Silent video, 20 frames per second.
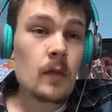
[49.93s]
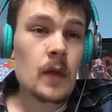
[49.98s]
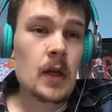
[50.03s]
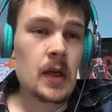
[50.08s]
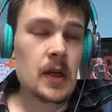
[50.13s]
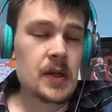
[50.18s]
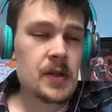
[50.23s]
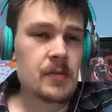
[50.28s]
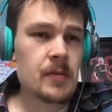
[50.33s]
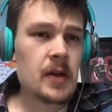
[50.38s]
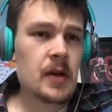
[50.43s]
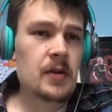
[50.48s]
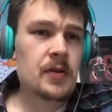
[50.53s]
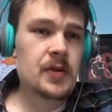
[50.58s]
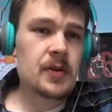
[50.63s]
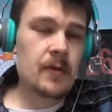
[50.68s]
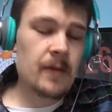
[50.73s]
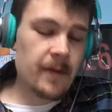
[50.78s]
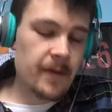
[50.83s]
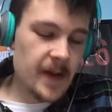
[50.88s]
as well.
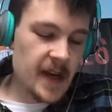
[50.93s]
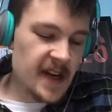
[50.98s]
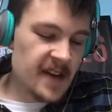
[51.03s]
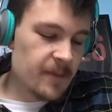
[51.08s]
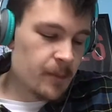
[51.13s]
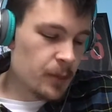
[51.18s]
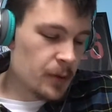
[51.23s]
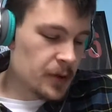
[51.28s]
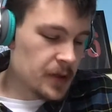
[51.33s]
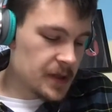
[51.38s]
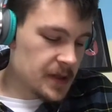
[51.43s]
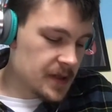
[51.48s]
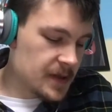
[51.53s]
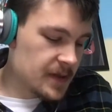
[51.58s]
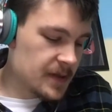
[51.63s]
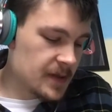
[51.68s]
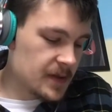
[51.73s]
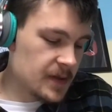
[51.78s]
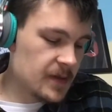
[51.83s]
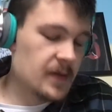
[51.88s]
So 5
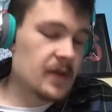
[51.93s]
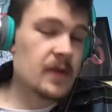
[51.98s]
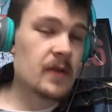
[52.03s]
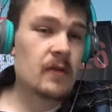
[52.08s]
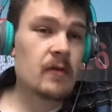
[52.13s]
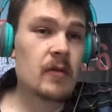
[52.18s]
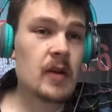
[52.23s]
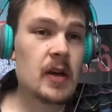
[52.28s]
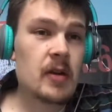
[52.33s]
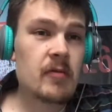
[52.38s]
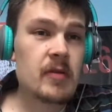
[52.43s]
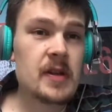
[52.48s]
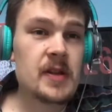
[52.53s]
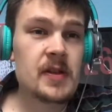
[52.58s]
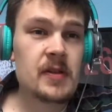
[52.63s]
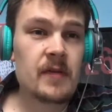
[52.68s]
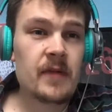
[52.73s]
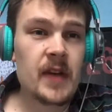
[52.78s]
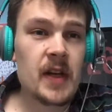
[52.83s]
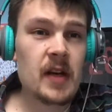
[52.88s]
points to Rhys.
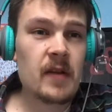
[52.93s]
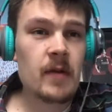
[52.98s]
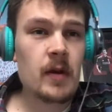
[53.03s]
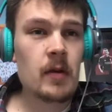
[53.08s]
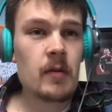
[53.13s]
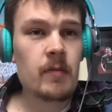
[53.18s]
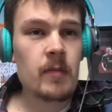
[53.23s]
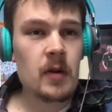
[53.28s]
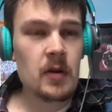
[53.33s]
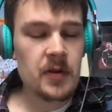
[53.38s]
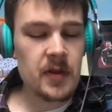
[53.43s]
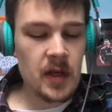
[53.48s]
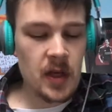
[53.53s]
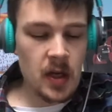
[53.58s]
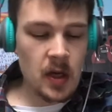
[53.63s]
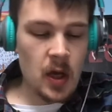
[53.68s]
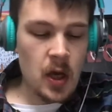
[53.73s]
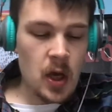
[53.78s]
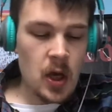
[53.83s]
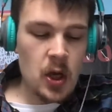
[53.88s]
So very, very well
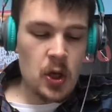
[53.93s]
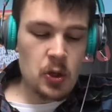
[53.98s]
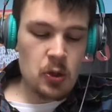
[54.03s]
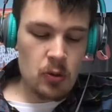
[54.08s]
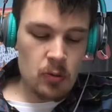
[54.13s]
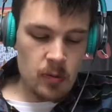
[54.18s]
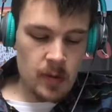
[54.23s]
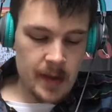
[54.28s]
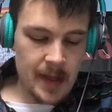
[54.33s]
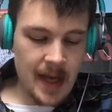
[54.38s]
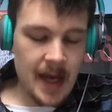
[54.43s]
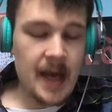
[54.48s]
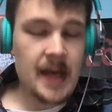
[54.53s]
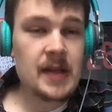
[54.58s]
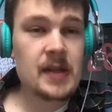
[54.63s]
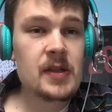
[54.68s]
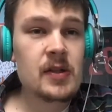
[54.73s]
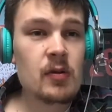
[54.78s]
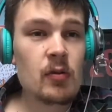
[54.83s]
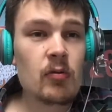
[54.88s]
done. You were the high
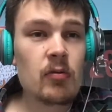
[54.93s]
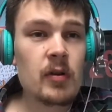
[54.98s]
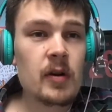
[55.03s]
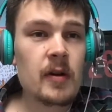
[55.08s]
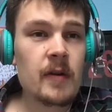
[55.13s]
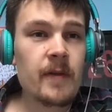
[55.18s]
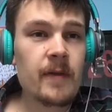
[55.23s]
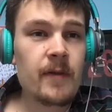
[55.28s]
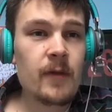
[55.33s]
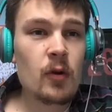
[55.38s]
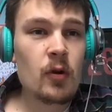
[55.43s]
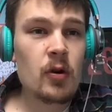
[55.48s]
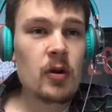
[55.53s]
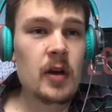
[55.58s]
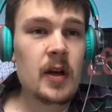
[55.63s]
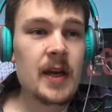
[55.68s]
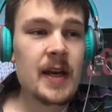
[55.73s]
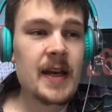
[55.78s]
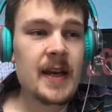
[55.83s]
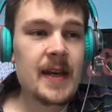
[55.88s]
scorer
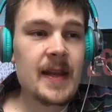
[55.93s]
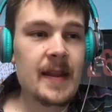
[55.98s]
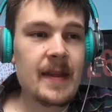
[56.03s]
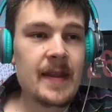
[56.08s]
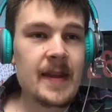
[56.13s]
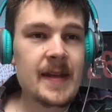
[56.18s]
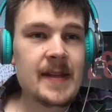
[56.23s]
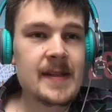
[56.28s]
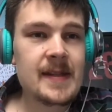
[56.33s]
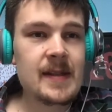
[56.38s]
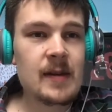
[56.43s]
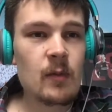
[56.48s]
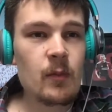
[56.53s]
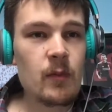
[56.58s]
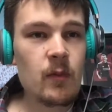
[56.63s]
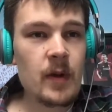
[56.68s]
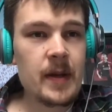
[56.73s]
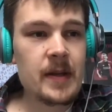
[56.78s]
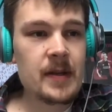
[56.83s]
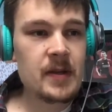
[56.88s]
for this
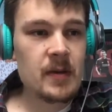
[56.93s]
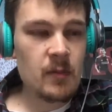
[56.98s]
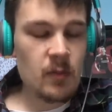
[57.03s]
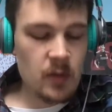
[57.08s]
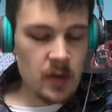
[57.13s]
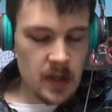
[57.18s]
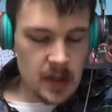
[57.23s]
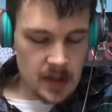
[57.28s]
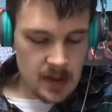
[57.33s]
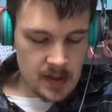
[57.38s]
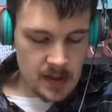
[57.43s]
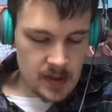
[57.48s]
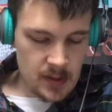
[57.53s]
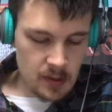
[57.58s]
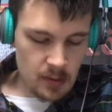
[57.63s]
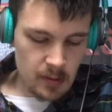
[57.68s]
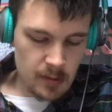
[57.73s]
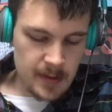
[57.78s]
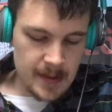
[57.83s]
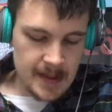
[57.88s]
midweek.
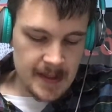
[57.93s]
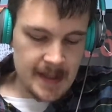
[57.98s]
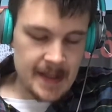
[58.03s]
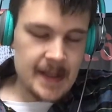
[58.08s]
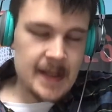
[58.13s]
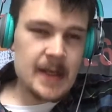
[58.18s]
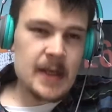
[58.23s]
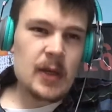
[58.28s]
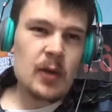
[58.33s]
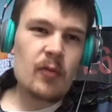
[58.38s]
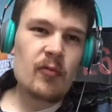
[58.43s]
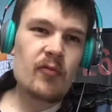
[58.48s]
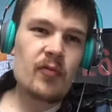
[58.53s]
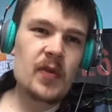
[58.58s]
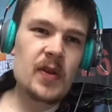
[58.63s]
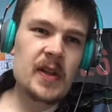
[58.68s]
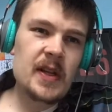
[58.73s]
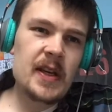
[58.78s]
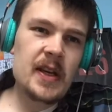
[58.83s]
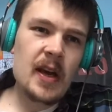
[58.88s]
So...
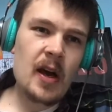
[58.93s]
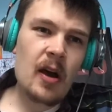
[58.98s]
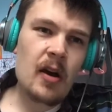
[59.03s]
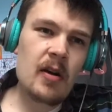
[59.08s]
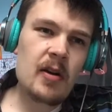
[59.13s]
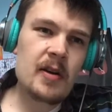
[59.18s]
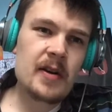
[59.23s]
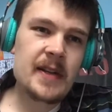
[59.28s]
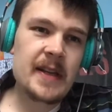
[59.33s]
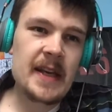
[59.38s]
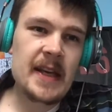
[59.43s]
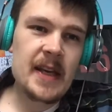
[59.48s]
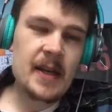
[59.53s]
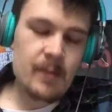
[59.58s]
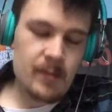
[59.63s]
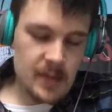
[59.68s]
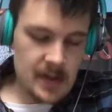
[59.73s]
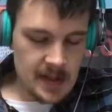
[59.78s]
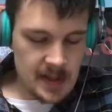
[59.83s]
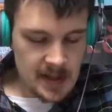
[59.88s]
really hard
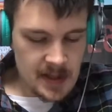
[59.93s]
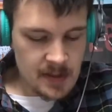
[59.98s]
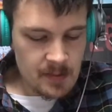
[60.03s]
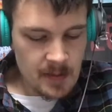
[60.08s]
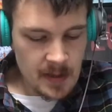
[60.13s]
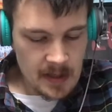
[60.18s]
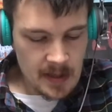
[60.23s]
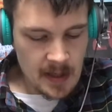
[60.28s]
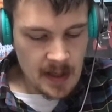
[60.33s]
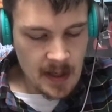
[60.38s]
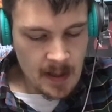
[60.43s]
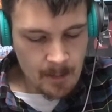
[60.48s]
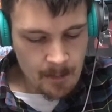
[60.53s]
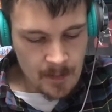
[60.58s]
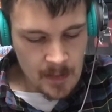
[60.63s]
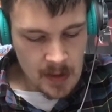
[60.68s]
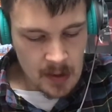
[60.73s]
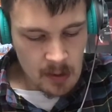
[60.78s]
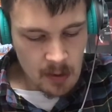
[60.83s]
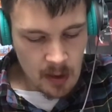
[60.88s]
games this week.
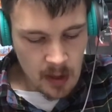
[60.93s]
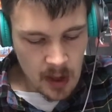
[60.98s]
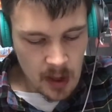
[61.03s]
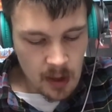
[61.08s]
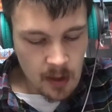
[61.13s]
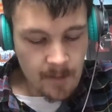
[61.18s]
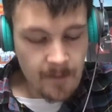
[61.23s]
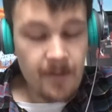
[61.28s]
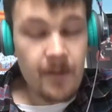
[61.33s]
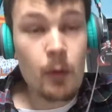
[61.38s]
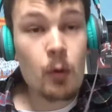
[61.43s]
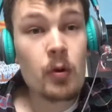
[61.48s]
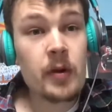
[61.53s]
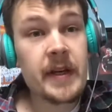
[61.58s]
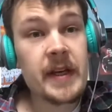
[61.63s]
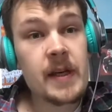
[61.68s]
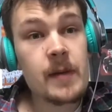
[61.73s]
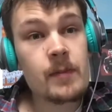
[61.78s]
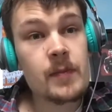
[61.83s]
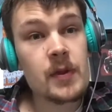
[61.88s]
There are four
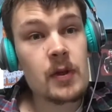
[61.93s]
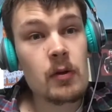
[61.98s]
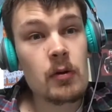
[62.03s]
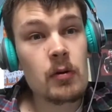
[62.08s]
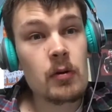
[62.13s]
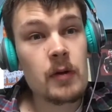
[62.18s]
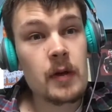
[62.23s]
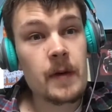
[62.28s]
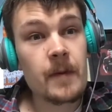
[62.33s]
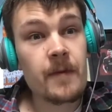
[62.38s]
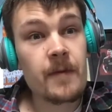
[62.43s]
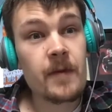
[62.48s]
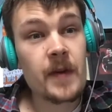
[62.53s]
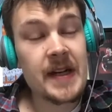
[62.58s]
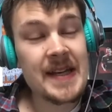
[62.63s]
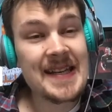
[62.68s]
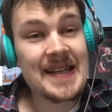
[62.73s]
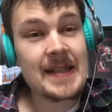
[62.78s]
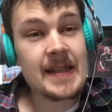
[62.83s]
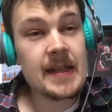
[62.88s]
games on
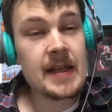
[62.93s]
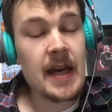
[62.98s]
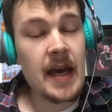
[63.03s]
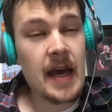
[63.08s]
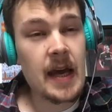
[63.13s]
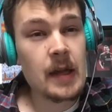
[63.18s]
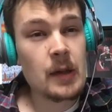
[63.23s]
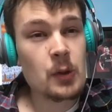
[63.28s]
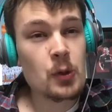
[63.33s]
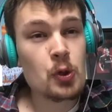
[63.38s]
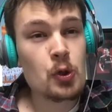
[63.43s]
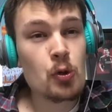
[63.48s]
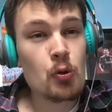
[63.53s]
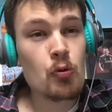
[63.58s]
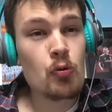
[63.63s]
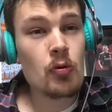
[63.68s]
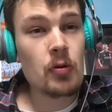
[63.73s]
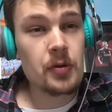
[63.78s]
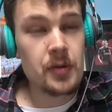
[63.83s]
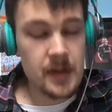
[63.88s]
Friday and
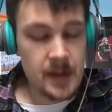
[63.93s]
two on